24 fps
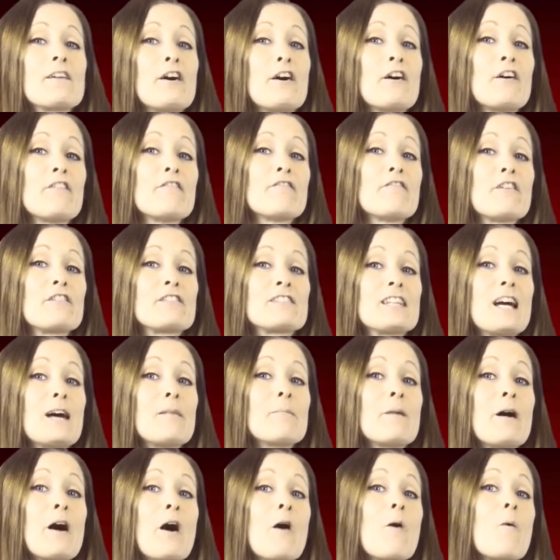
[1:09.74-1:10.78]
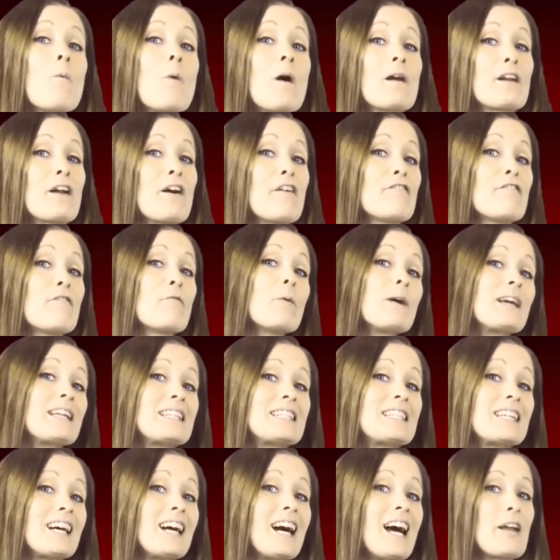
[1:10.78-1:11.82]
of summer one of
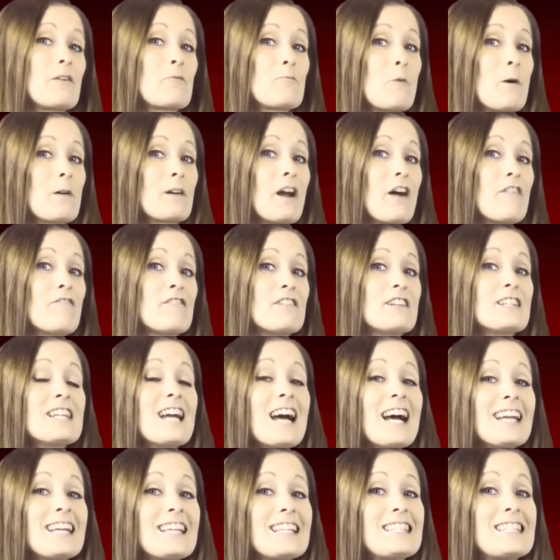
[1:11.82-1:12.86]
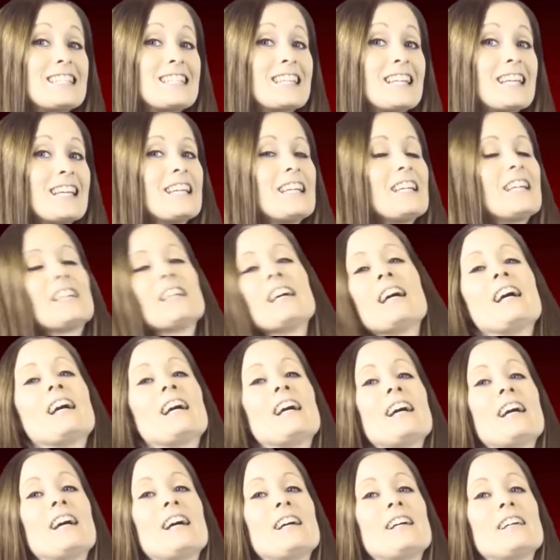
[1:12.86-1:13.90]
winter and one of night
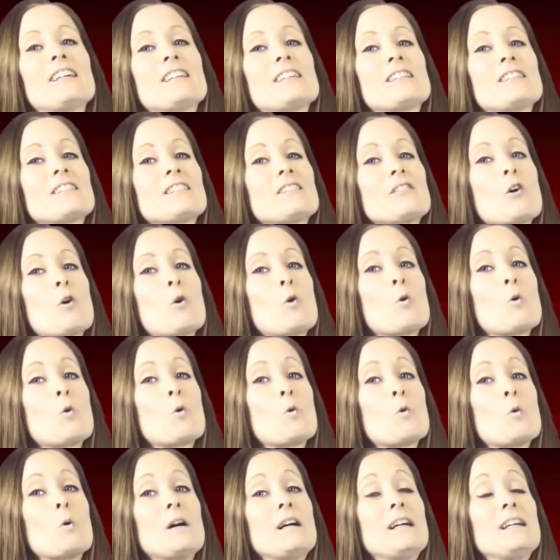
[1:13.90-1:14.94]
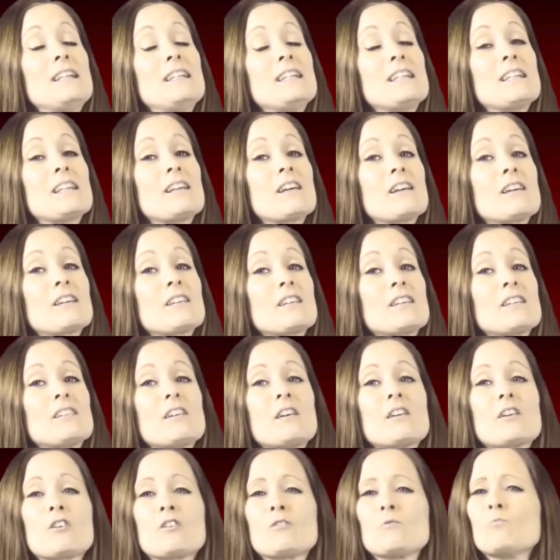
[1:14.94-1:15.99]
uh, who
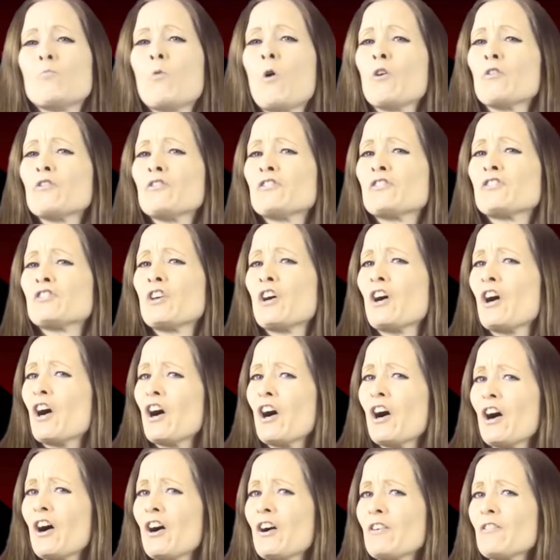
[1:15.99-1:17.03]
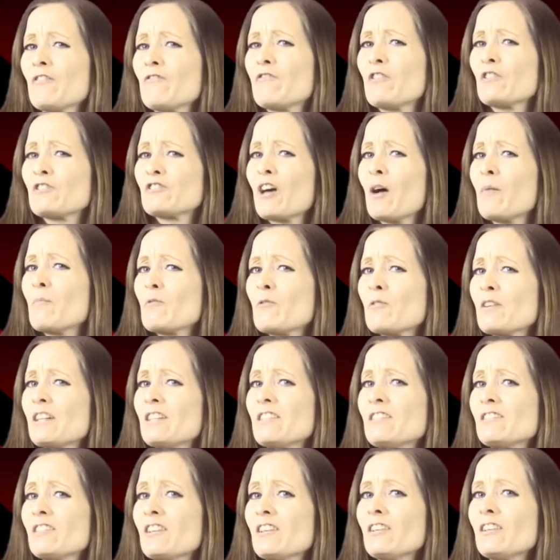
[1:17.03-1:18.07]
wants her for some
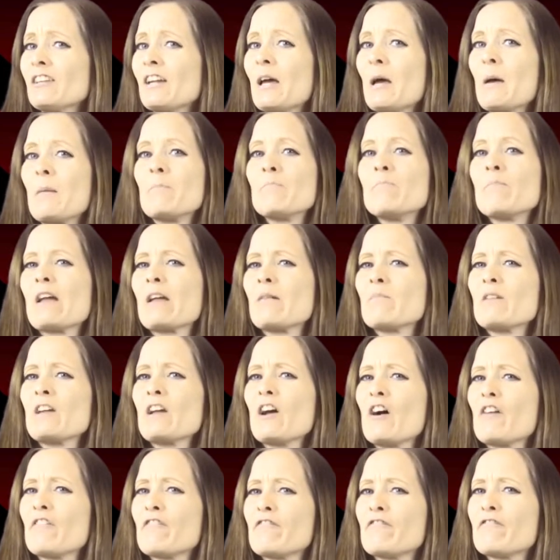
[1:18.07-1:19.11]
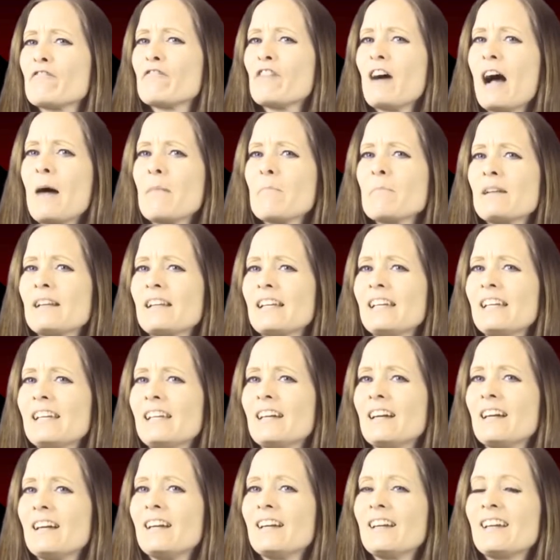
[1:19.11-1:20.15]
reason maybe her
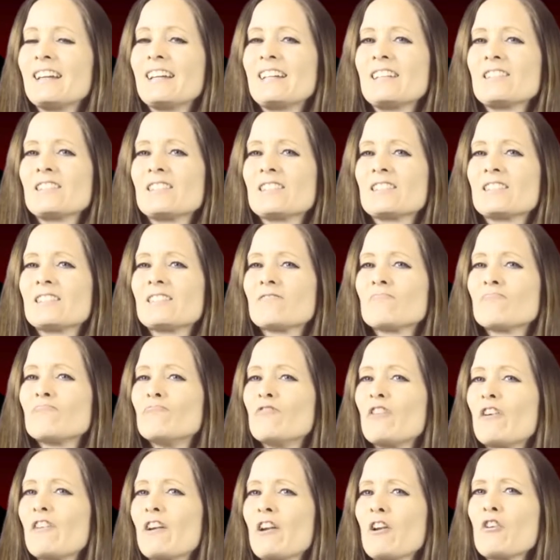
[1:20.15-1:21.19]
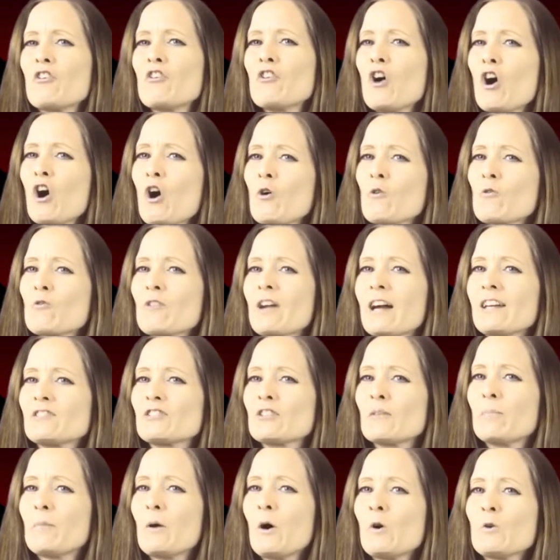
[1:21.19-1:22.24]
family is very known I
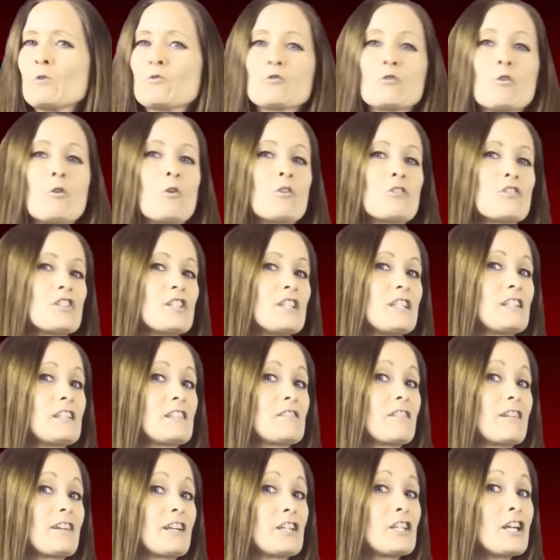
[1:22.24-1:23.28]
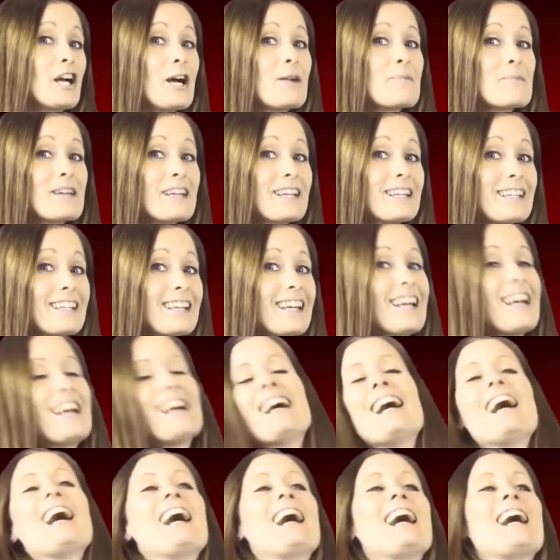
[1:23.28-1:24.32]
suppose or she is very charming
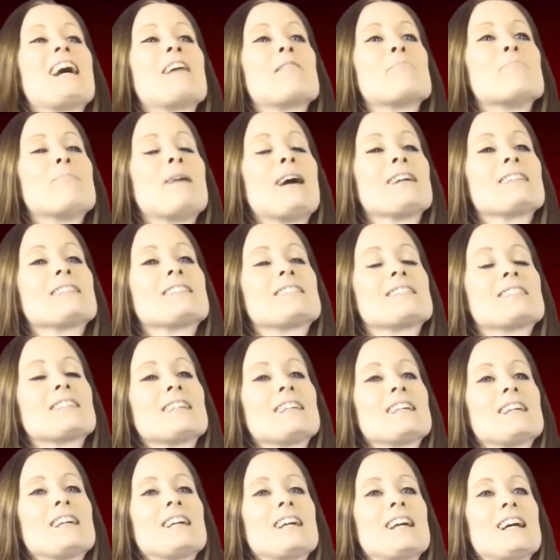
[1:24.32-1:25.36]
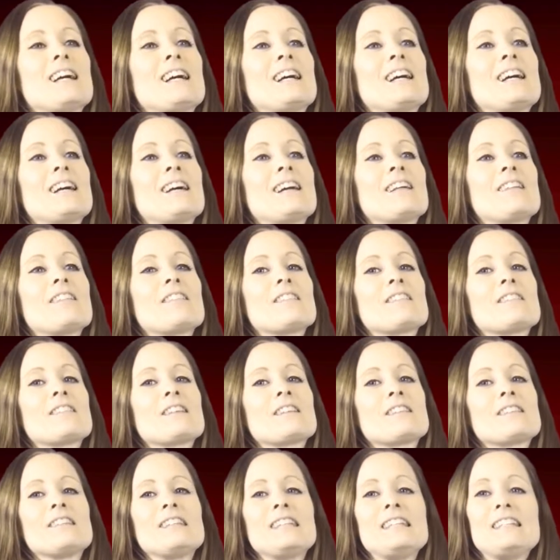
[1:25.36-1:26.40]
uh, but uh,
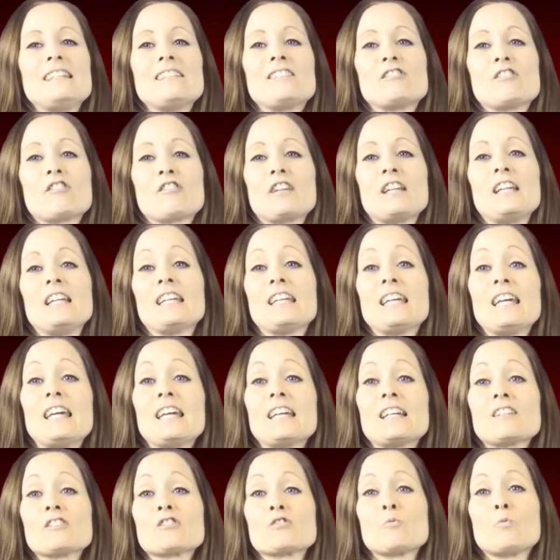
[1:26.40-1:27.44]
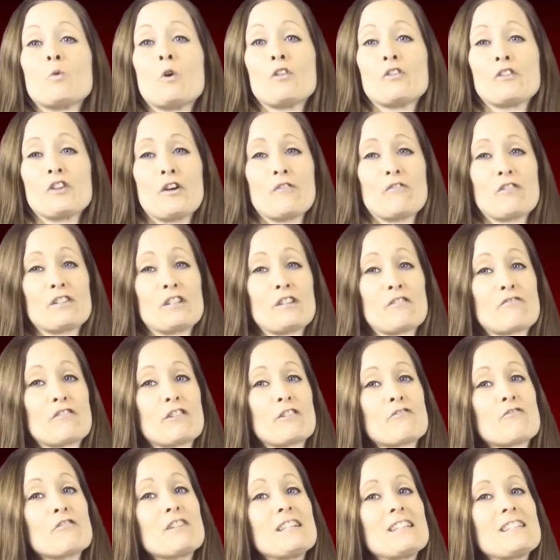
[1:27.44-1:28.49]
these three kings want her for
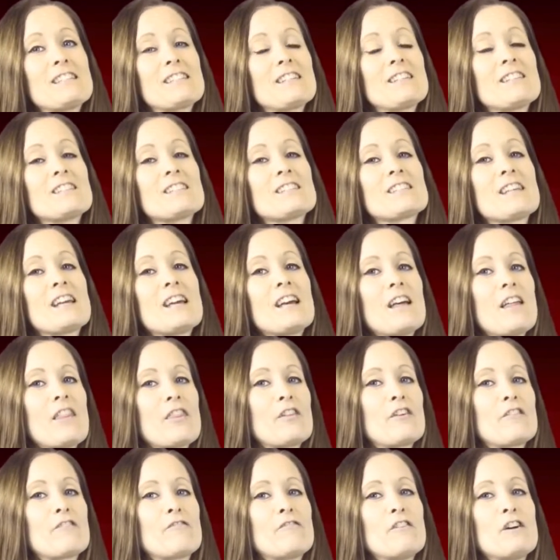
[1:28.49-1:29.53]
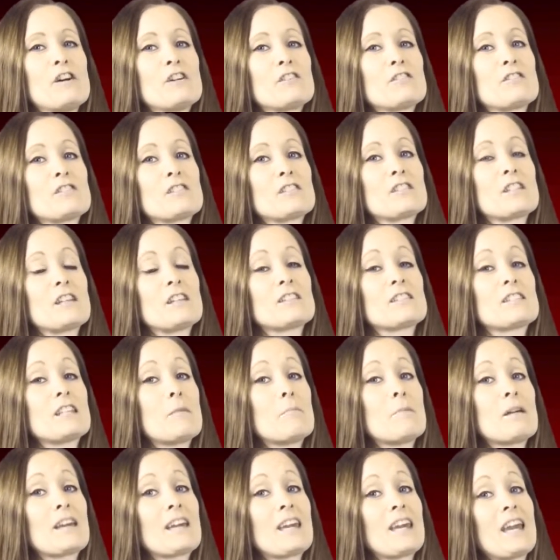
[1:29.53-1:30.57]
different reasons the first
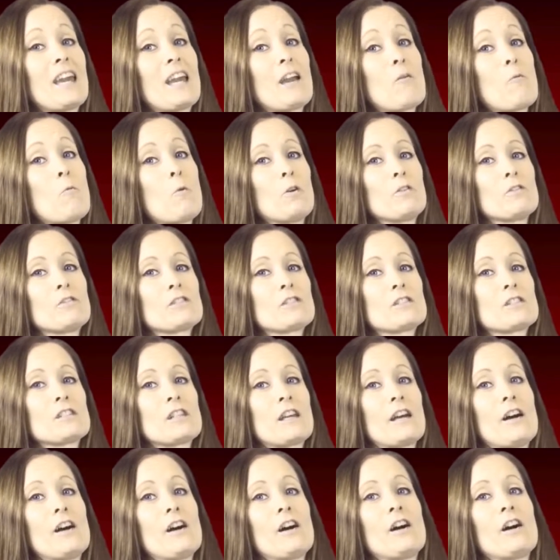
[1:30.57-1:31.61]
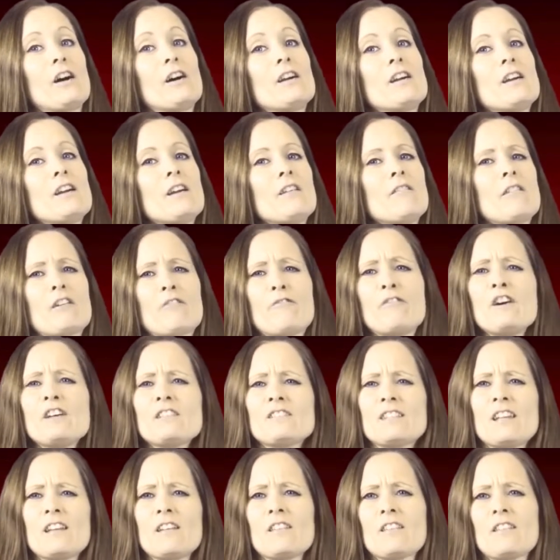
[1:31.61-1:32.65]
Summer King wants her. Well,
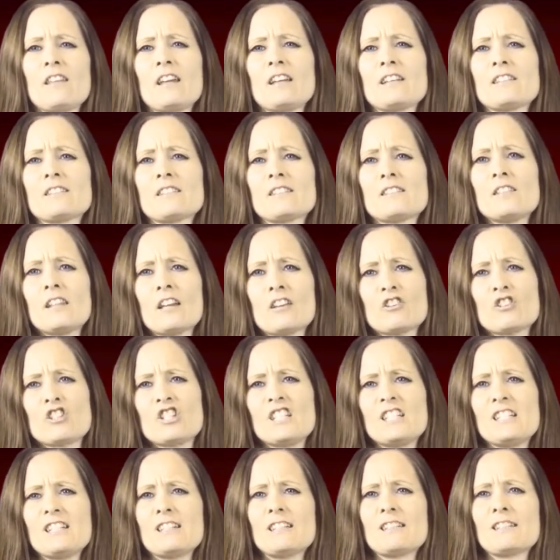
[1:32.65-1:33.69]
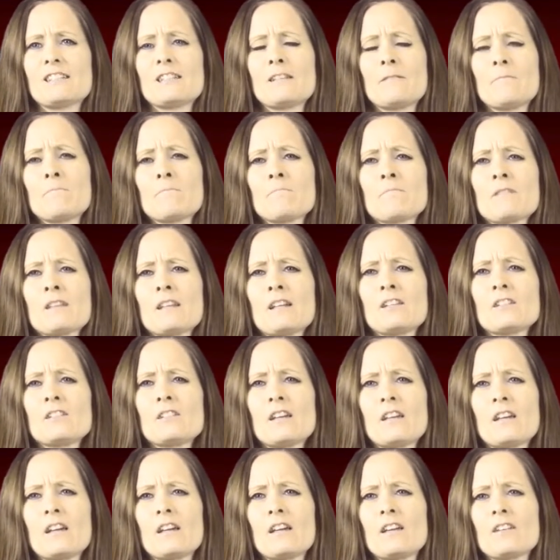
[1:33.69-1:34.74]
first he thinks that she is
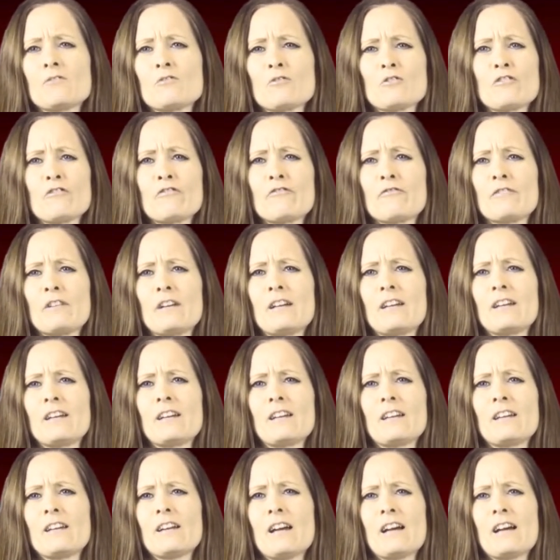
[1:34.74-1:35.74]
a uh, sort of uh,